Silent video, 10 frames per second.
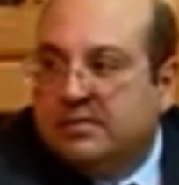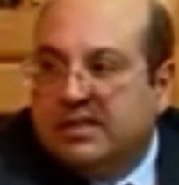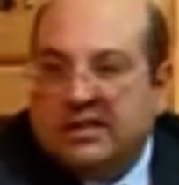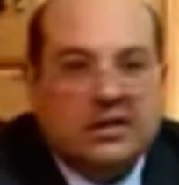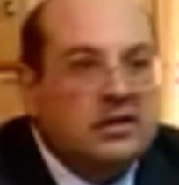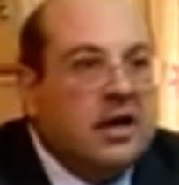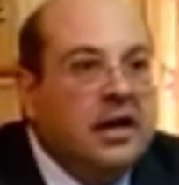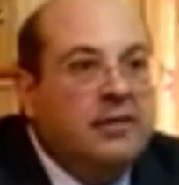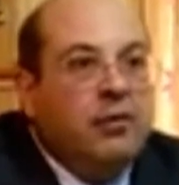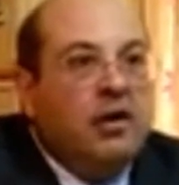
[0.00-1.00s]
Justice
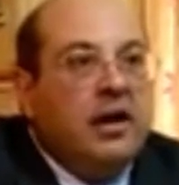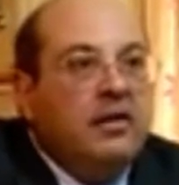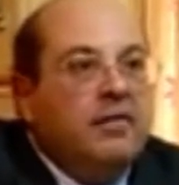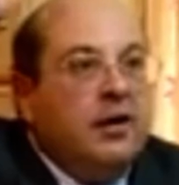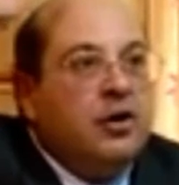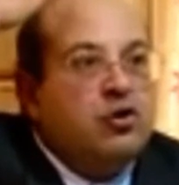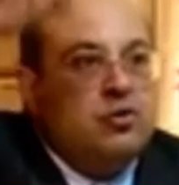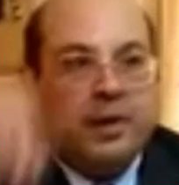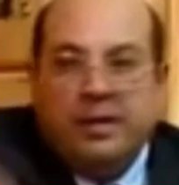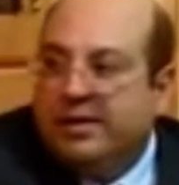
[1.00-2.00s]
Khalifullah referred to
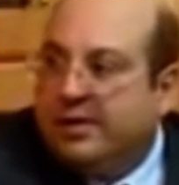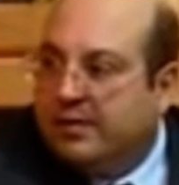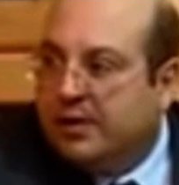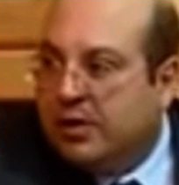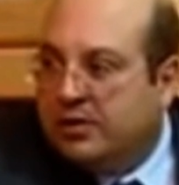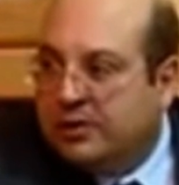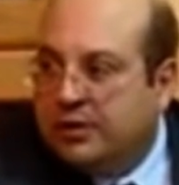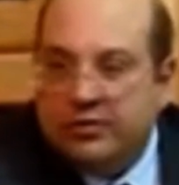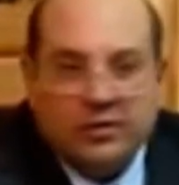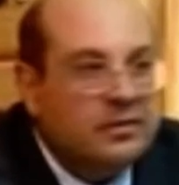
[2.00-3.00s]
supremacy of the
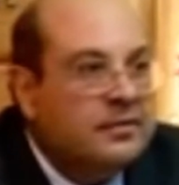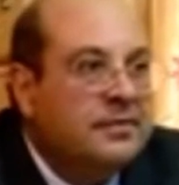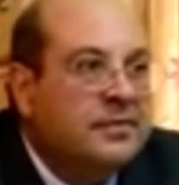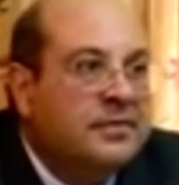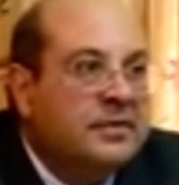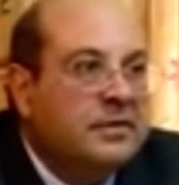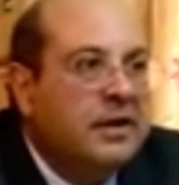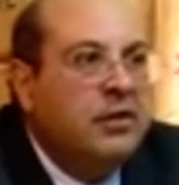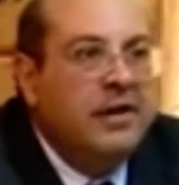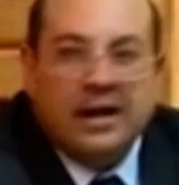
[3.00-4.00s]
Constitution.
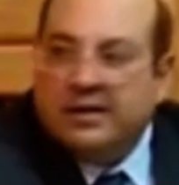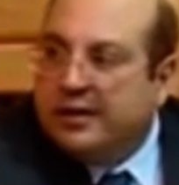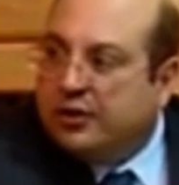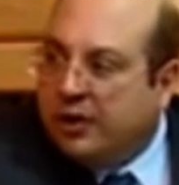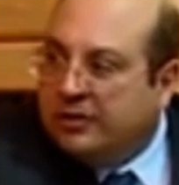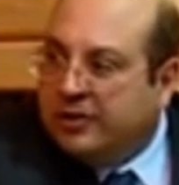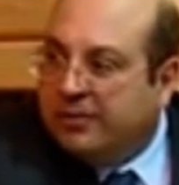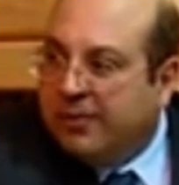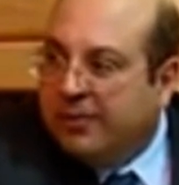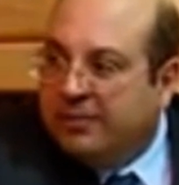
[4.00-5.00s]
Where do we get this
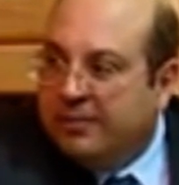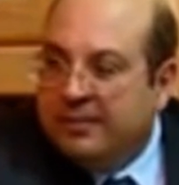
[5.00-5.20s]
concept from?